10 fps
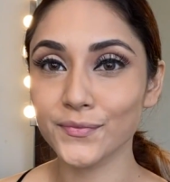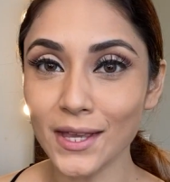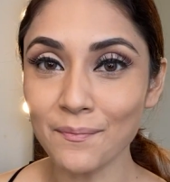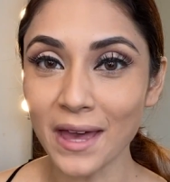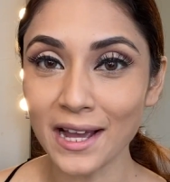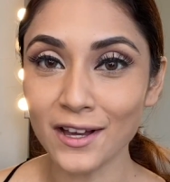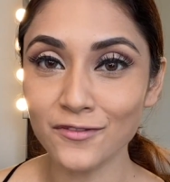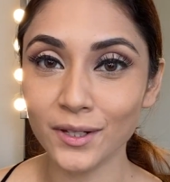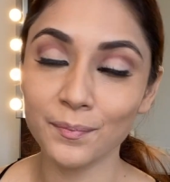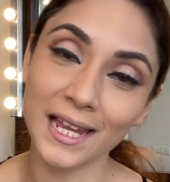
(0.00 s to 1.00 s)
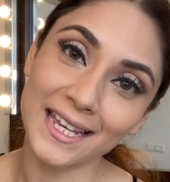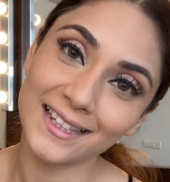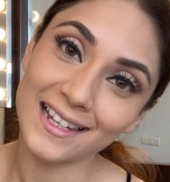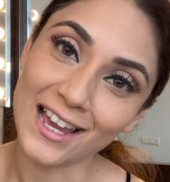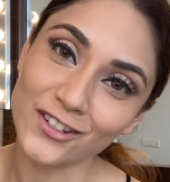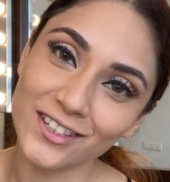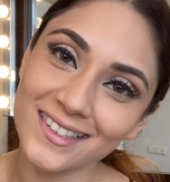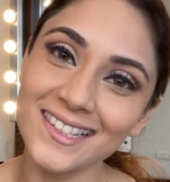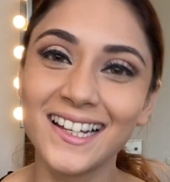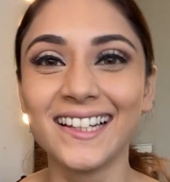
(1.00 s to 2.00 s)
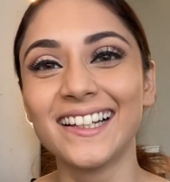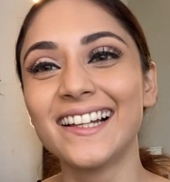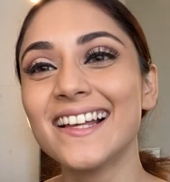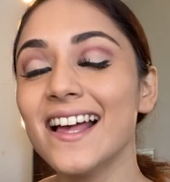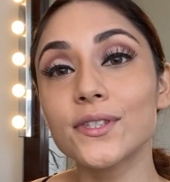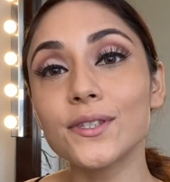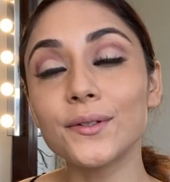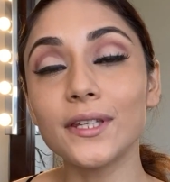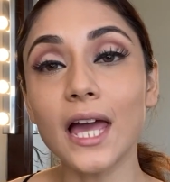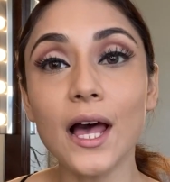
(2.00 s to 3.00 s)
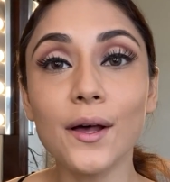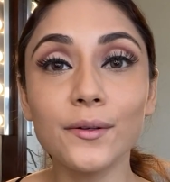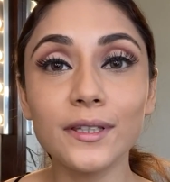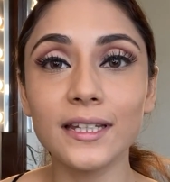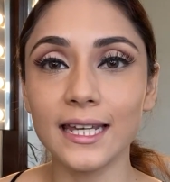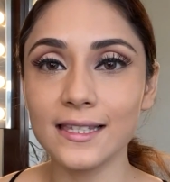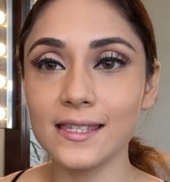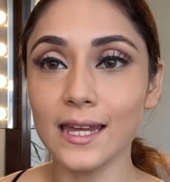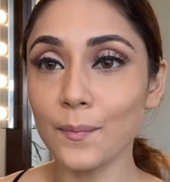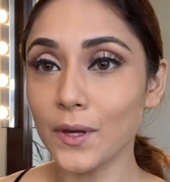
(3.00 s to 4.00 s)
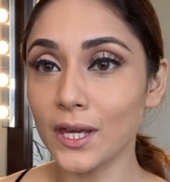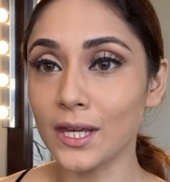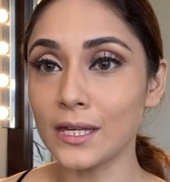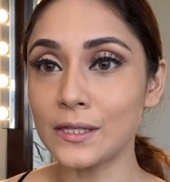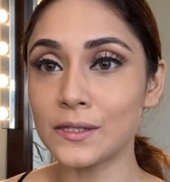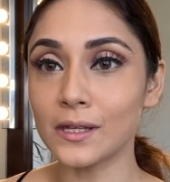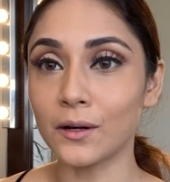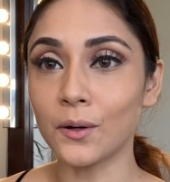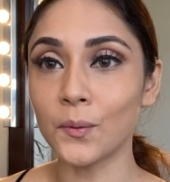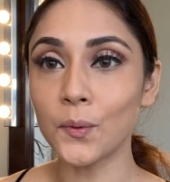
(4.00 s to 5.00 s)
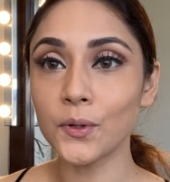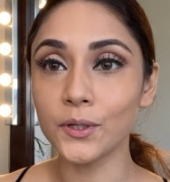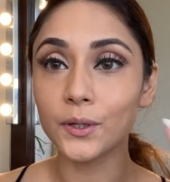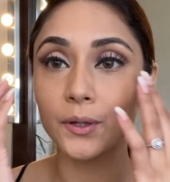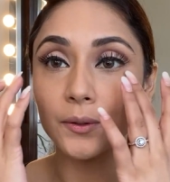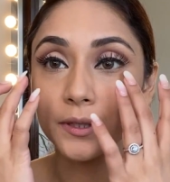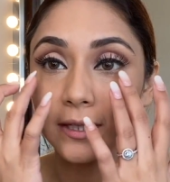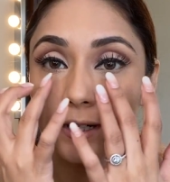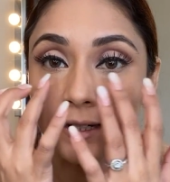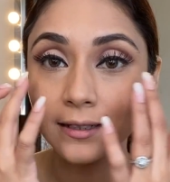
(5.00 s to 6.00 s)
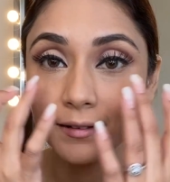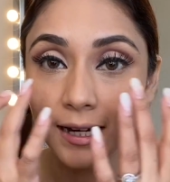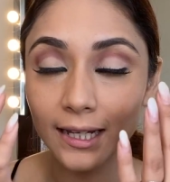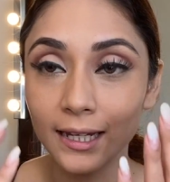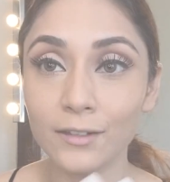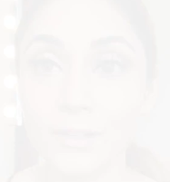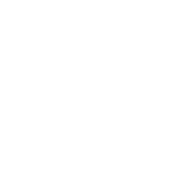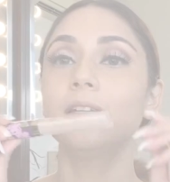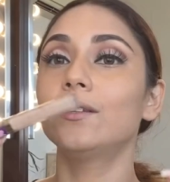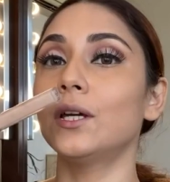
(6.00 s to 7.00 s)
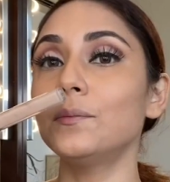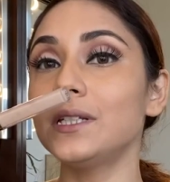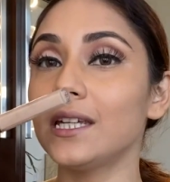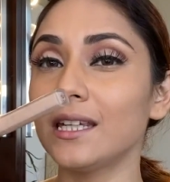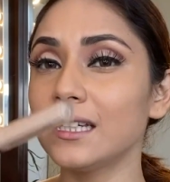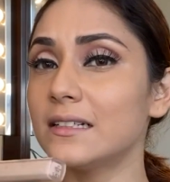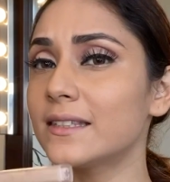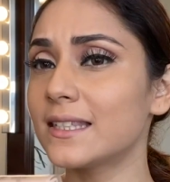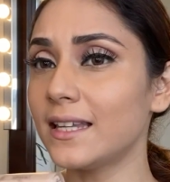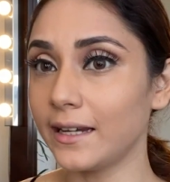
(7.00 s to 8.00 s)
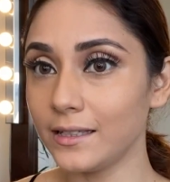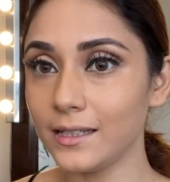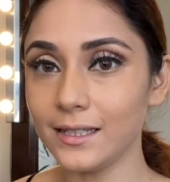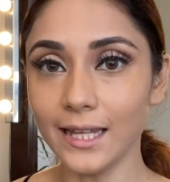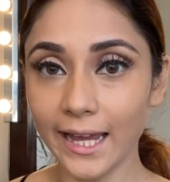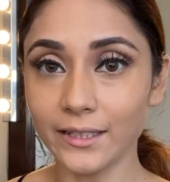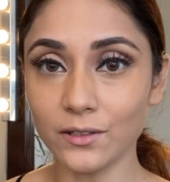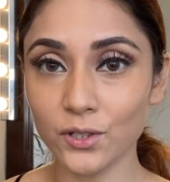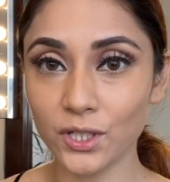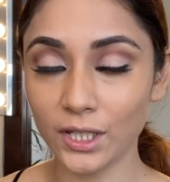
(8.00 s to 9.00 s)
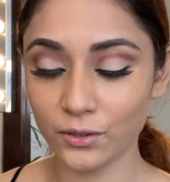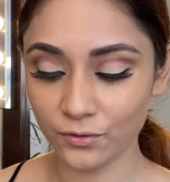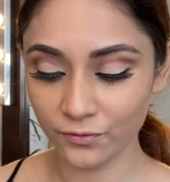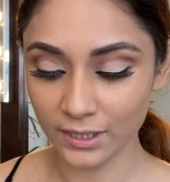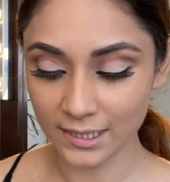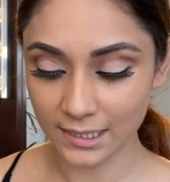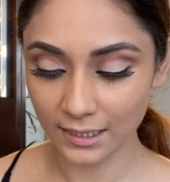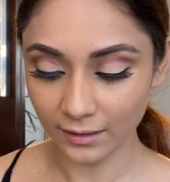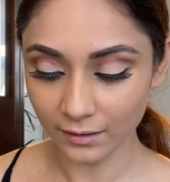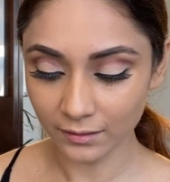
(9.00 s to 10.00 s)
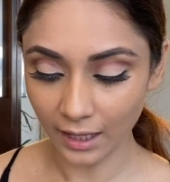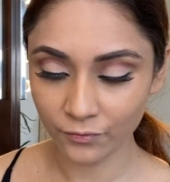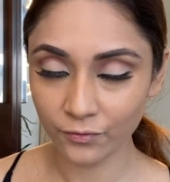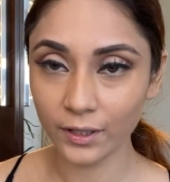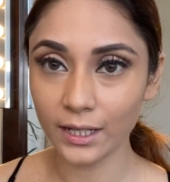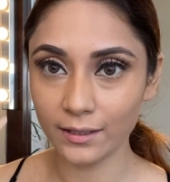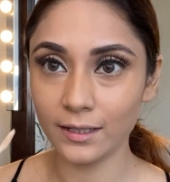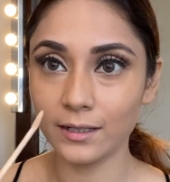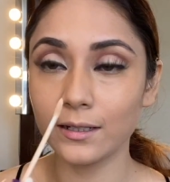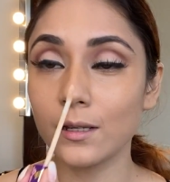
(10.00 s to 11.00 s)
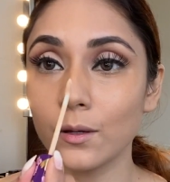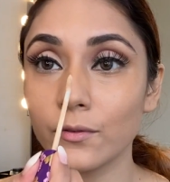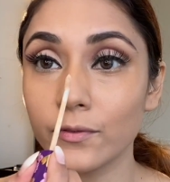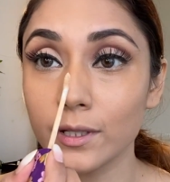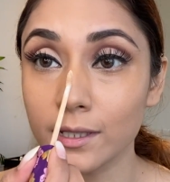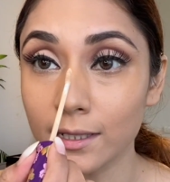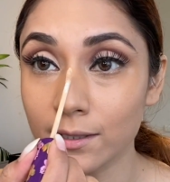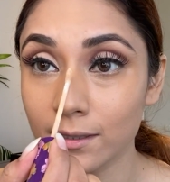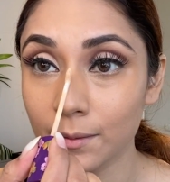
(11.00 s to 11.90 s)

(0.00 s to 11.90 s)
I'm back after applying the lashes. So now the next step is the under eye area. Now I'm taking a slightly lighter shade of concealer, and very little of it I'll just